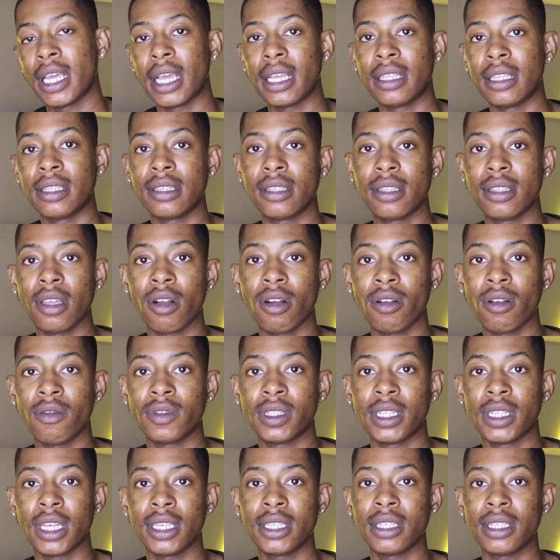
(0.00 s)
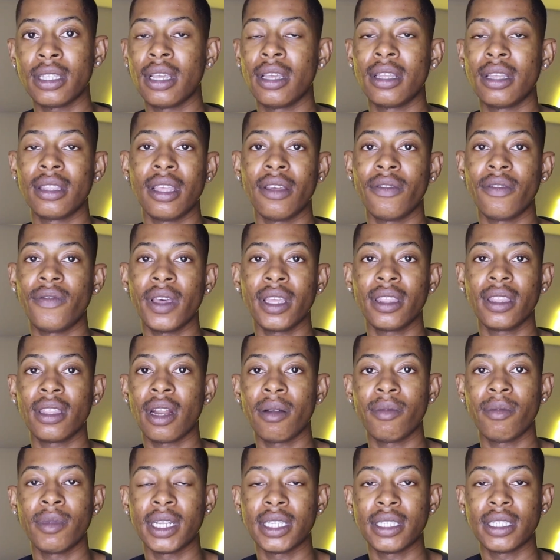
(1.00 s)
instead of just the fact that
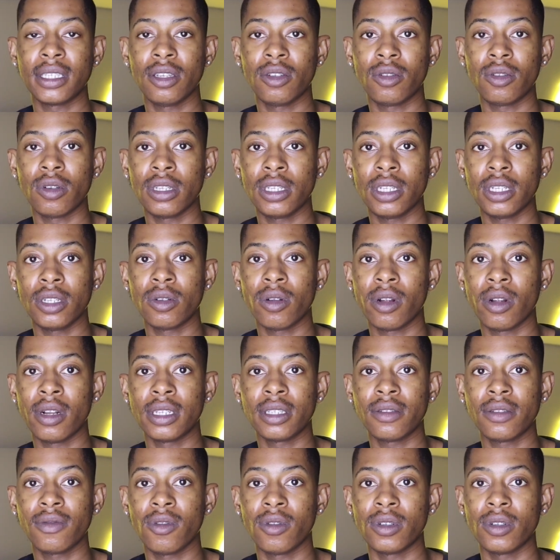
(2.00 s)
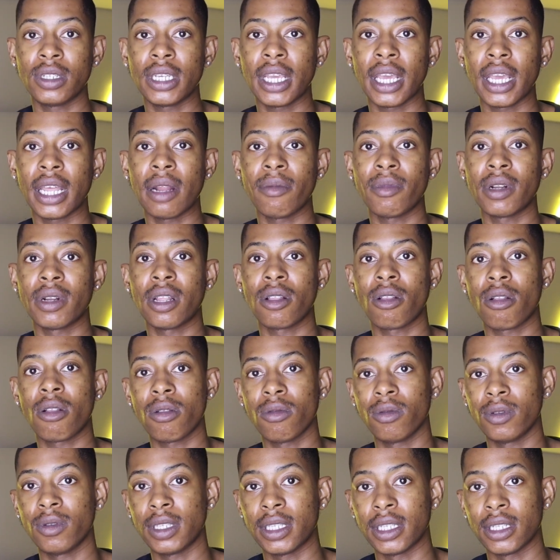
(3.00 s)
I'm gonna see $20 floating and I'm gonna
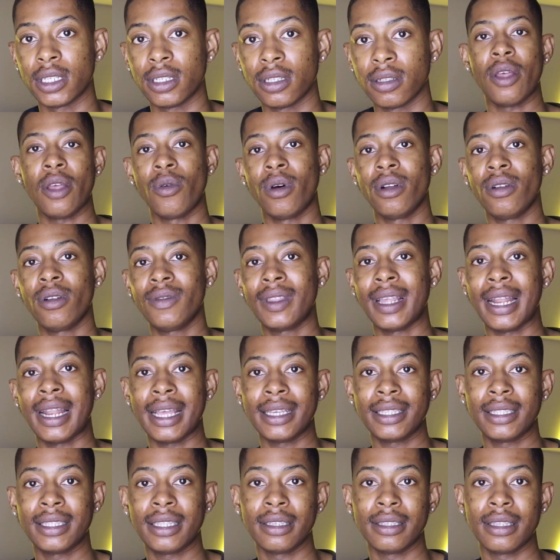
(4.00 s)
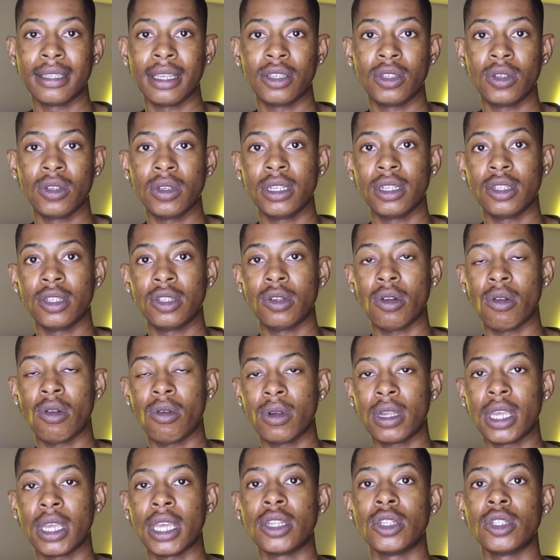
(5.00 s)
close it. And one of the last things that you need to
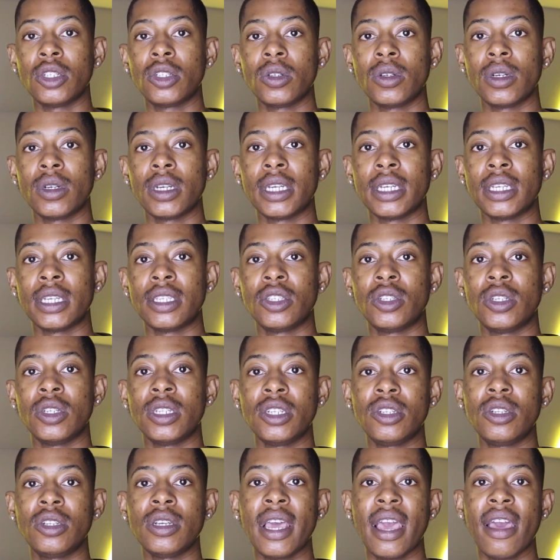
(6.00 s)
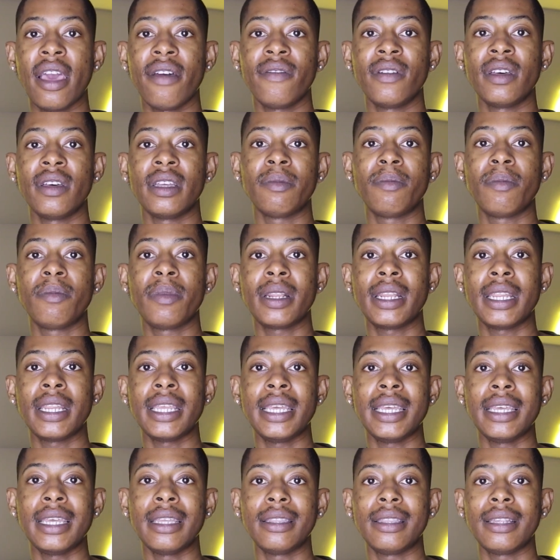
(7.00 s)
look into is you need to have a
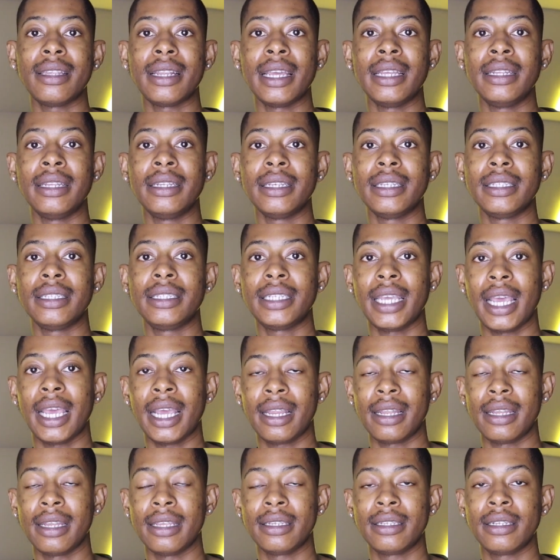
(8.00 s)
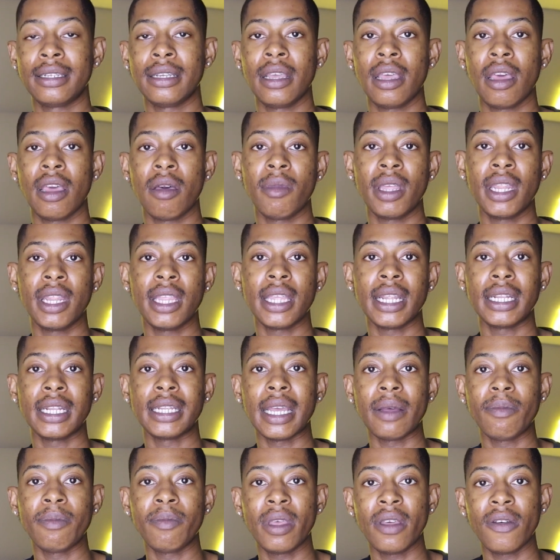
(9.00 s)
pre-trade checklist, meaning
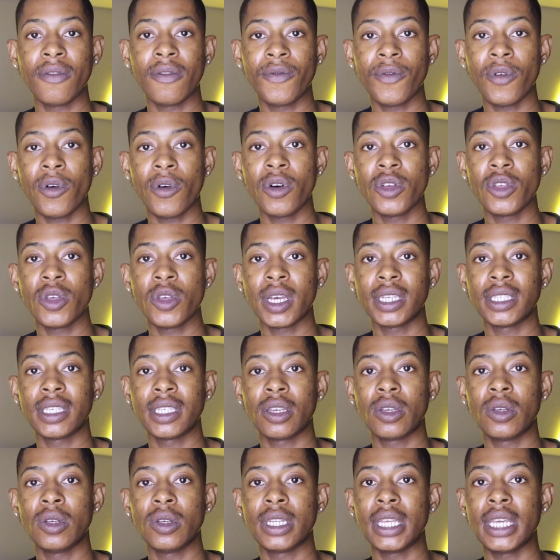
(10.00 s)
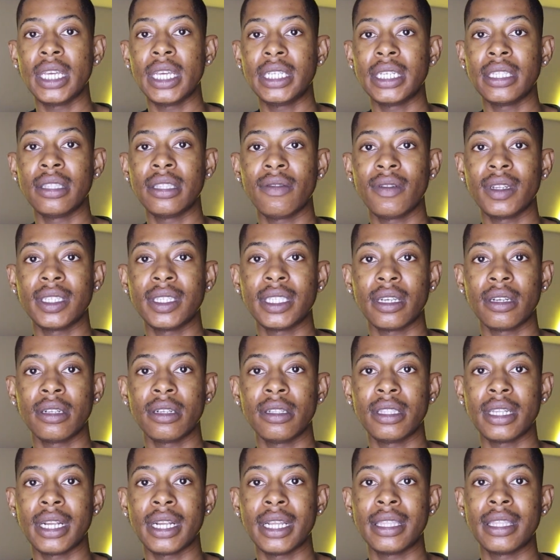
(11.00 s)
that before you execute each and every
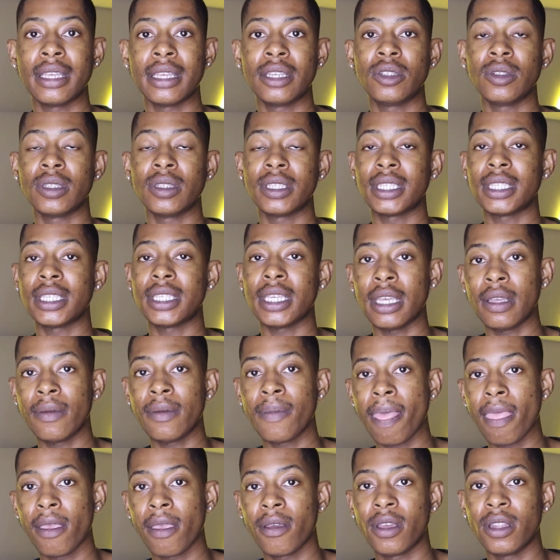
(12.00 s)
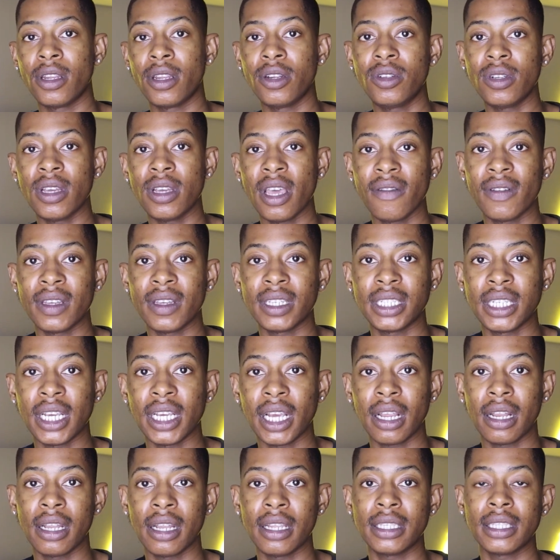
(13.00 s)
single trade that you see, you need to have a
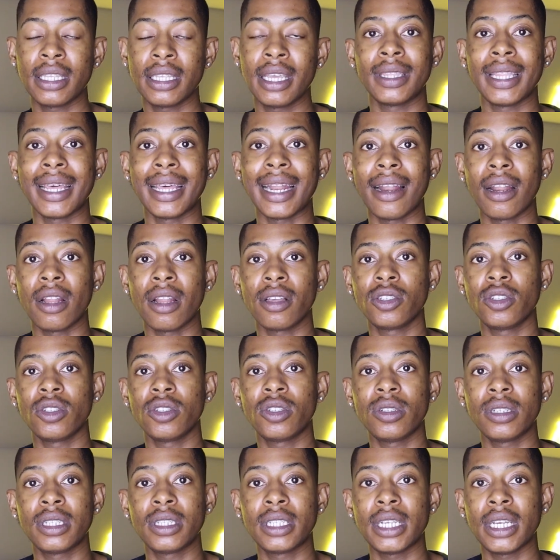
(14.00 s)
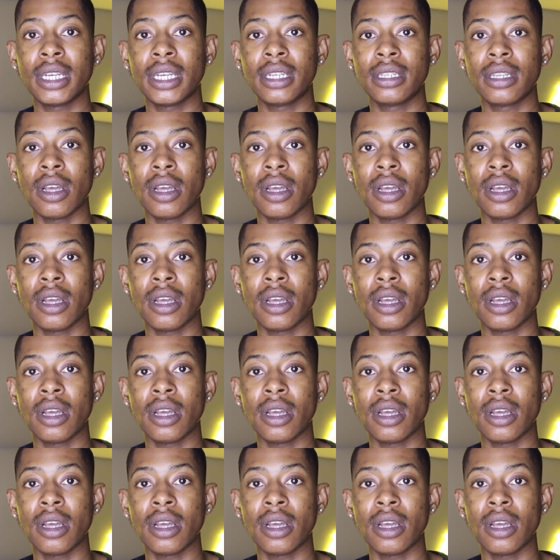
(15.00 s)
checklist that allows you to tick